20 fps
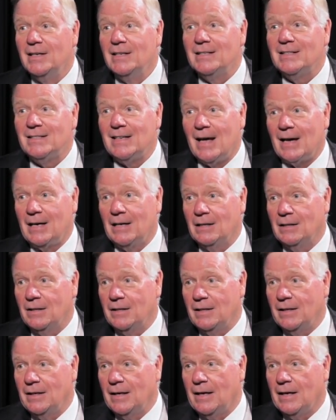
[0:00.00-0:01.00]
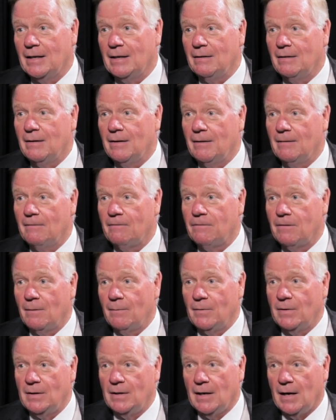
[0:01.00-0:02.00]
Secondly, it
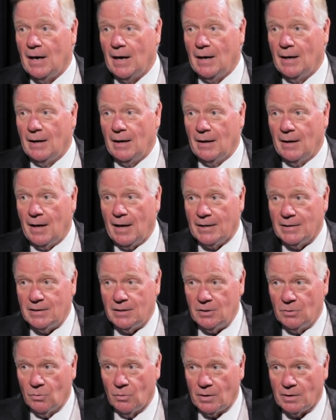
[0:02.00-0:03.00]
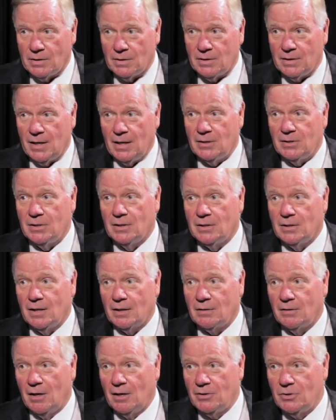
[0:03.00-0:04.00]
from the uh, IT organization, the
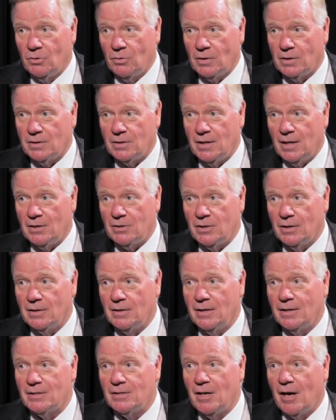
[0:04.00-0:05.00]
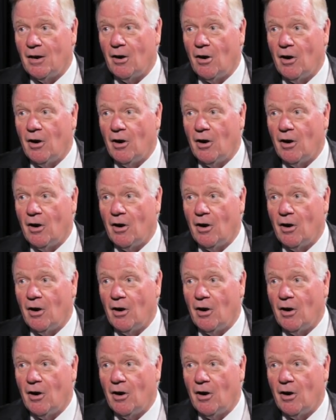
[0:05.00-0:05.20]
technology organization, it's not